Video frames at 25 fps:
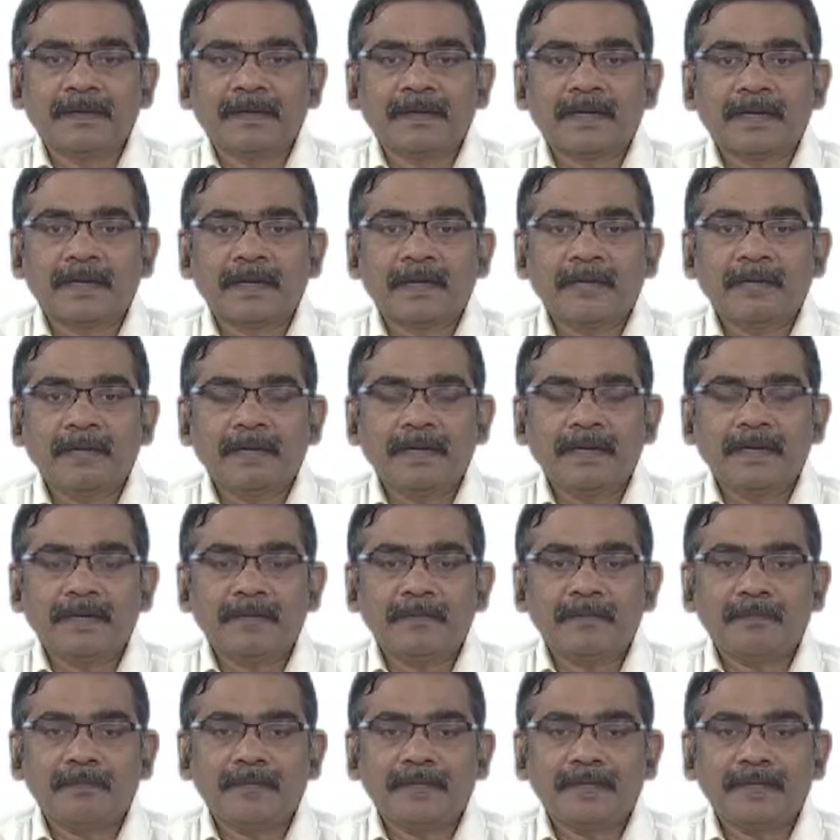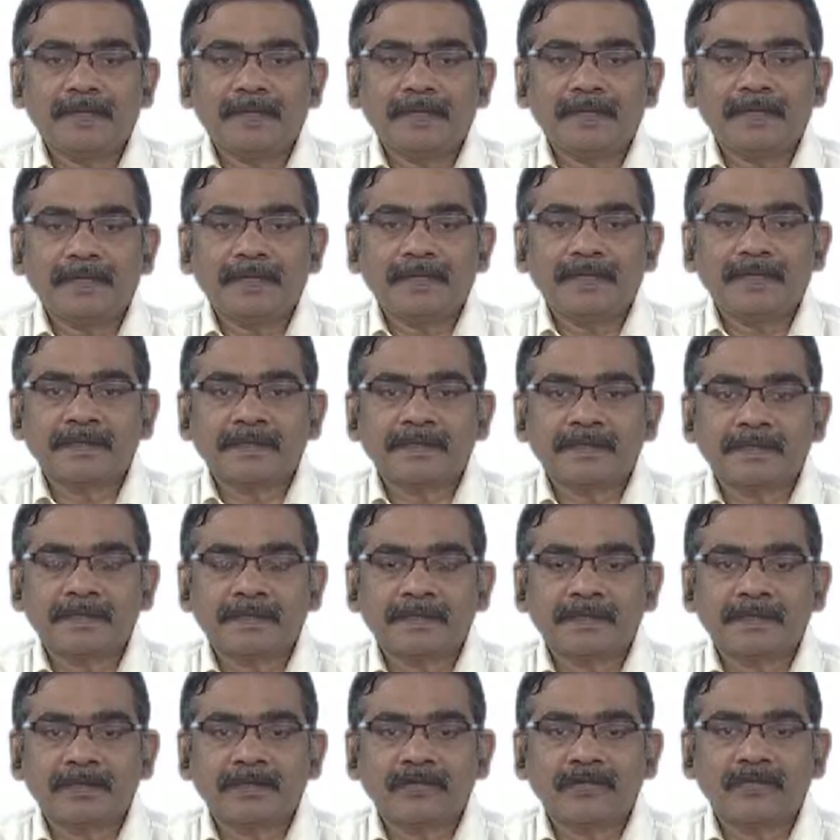NP complete is a
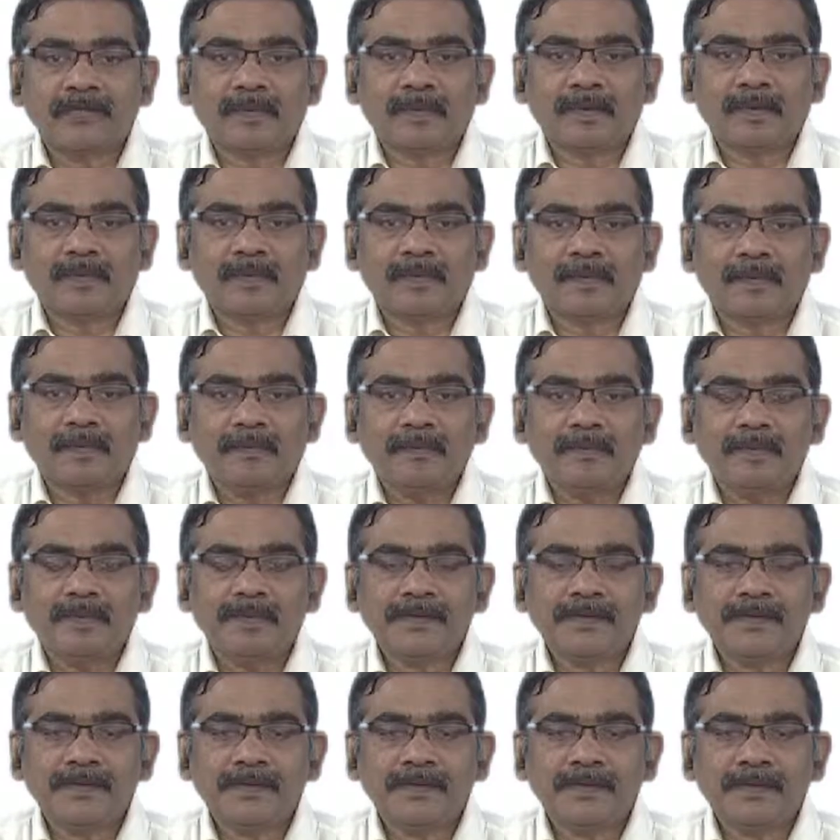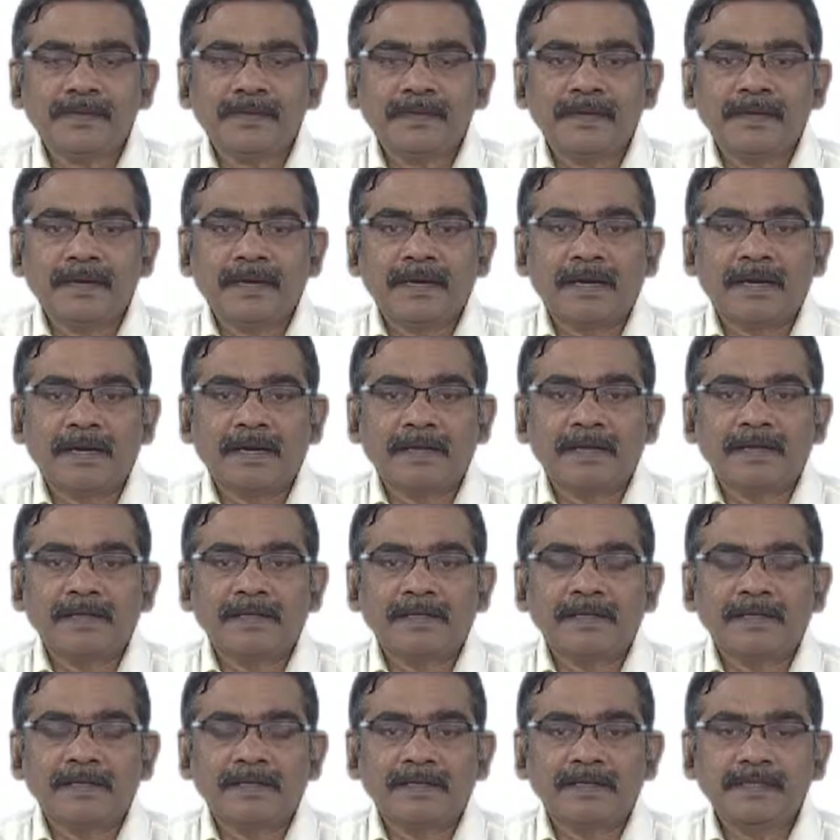set of problems
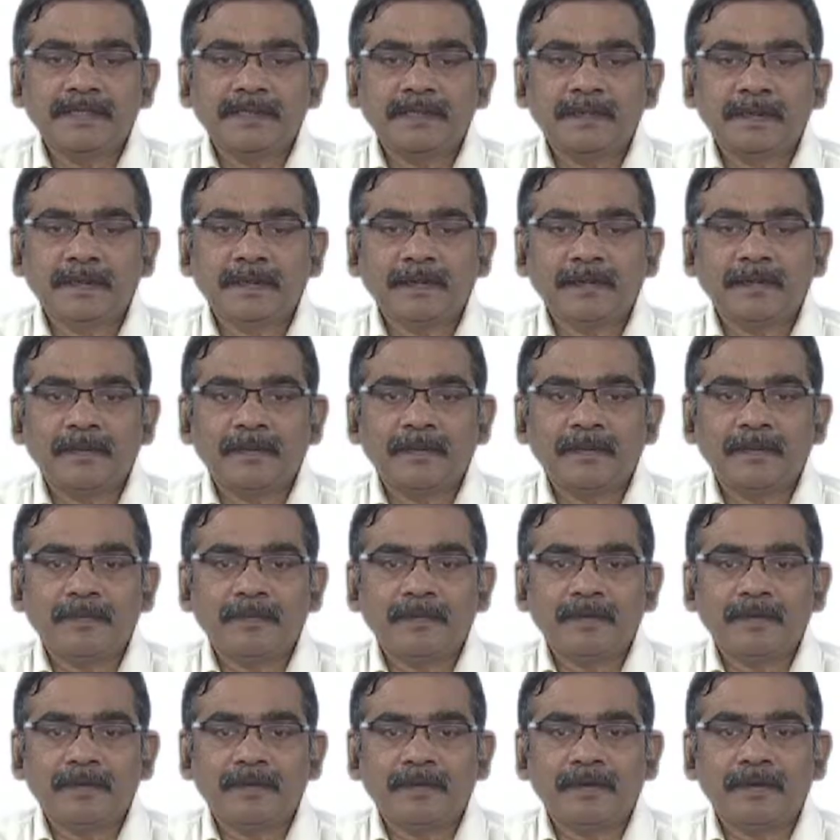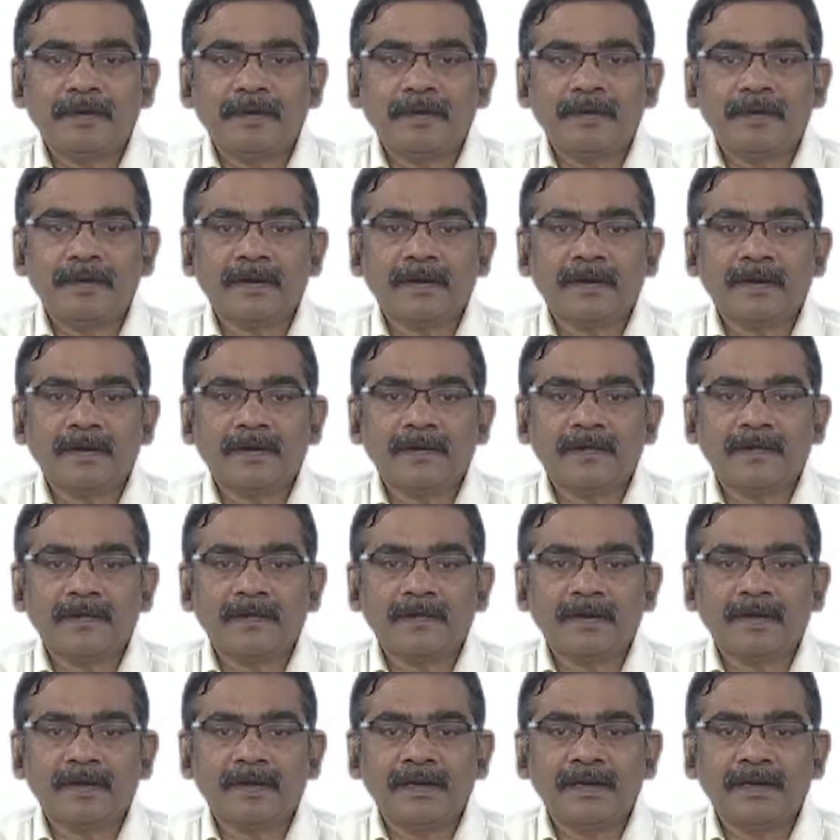and these problems are
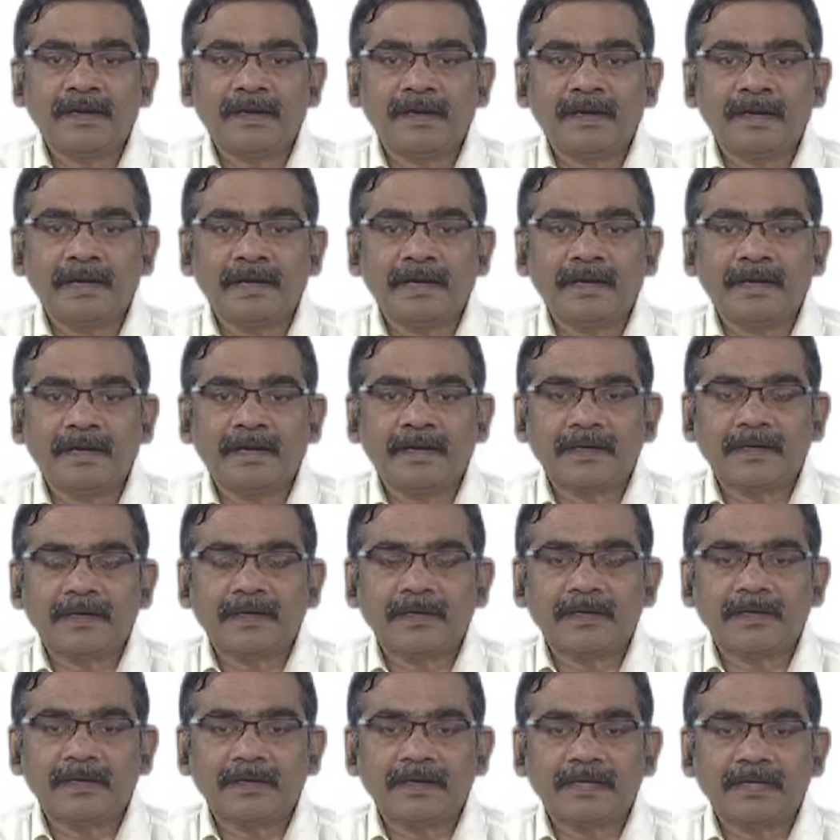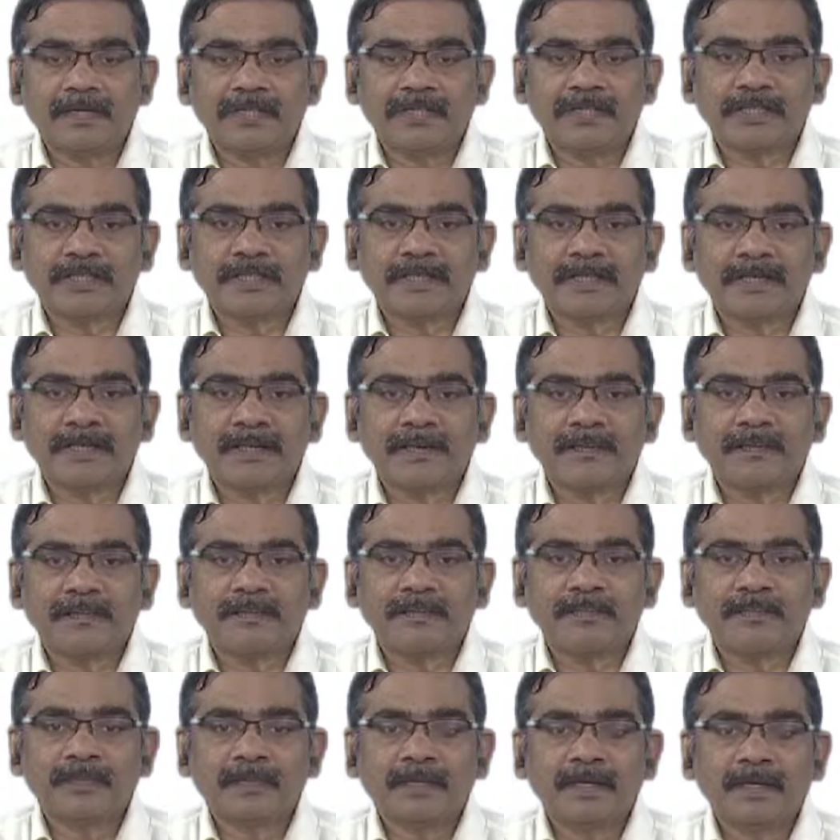well related to each other.
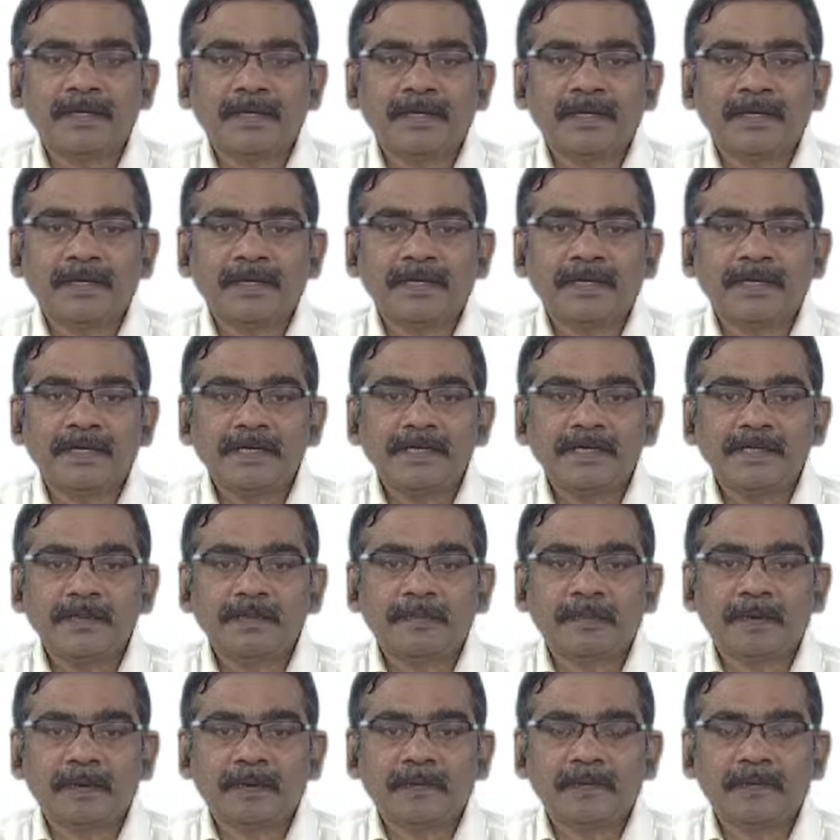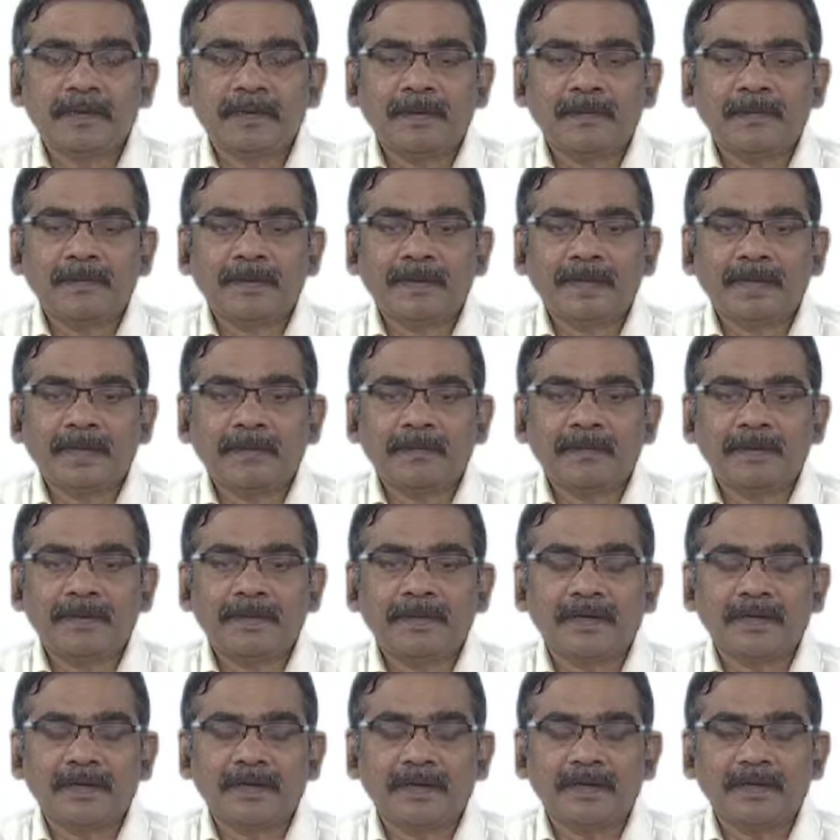Each problem can be
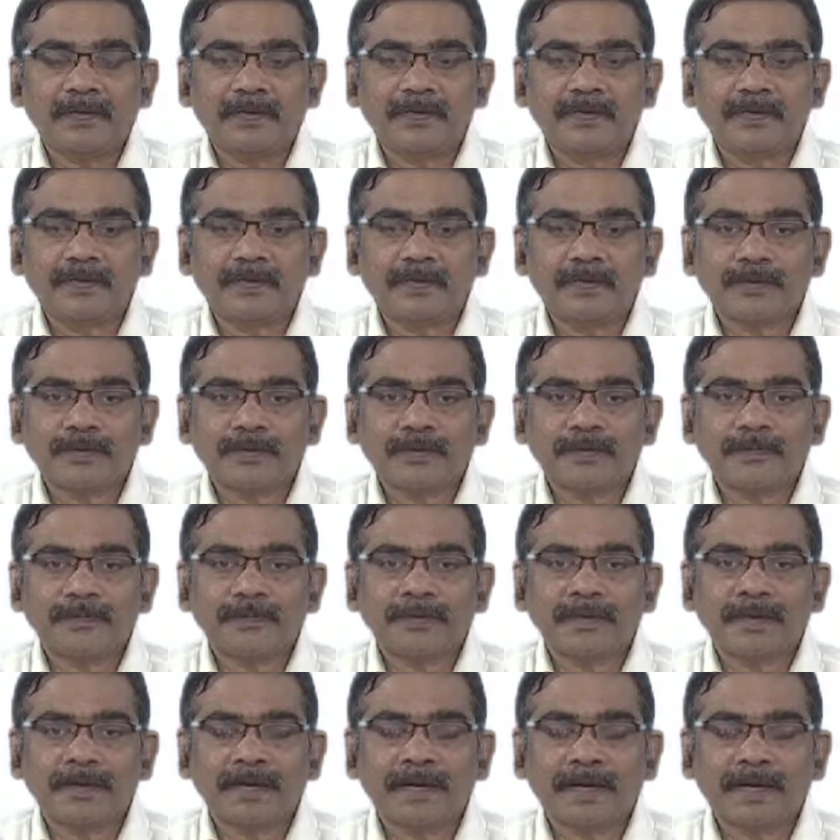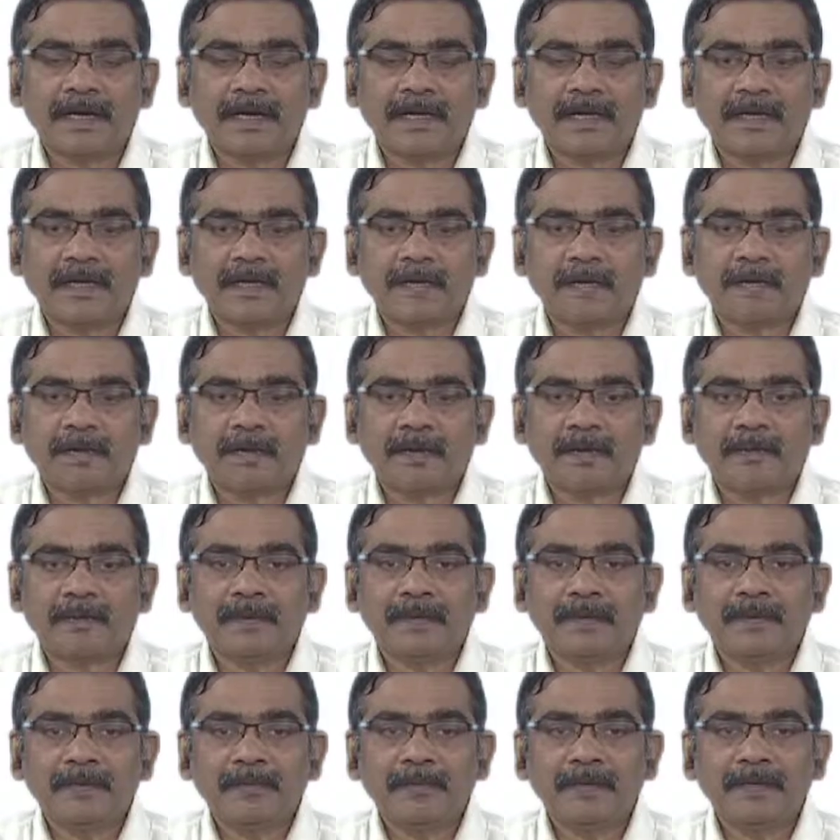reduced to another
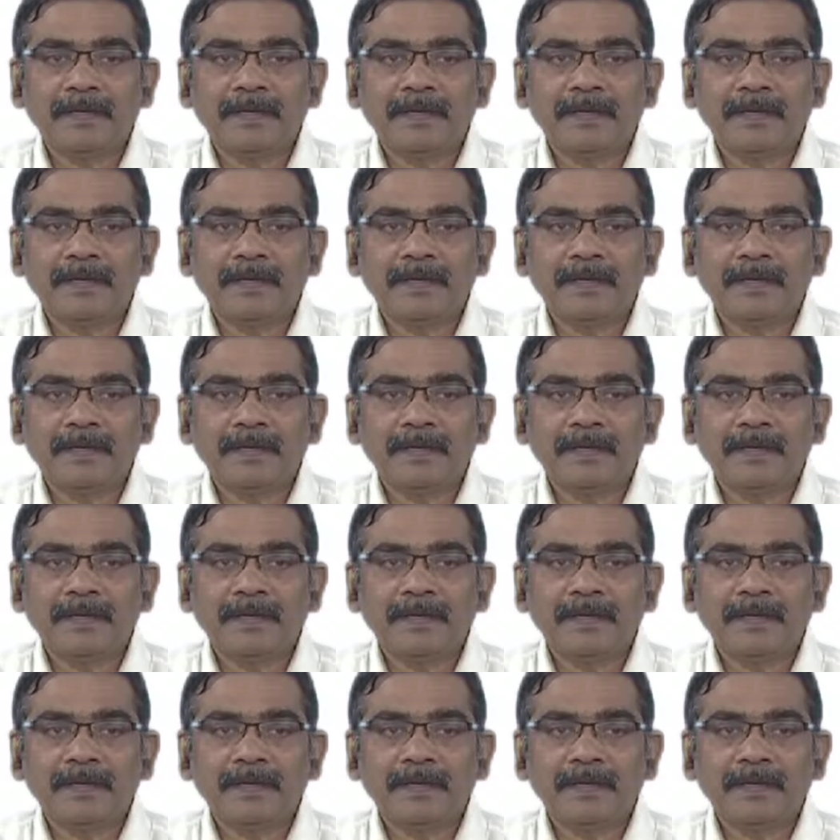problem,